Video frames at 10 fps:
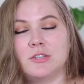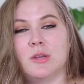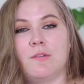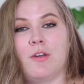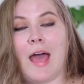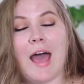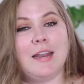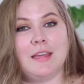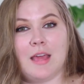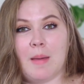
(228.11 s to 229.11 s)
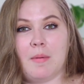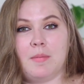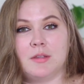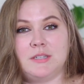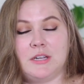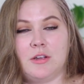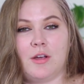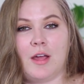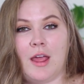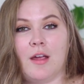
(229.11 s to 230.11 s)
So if you're adding chamomile tea to
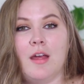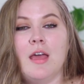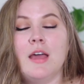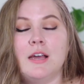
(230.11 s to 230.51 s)
your hair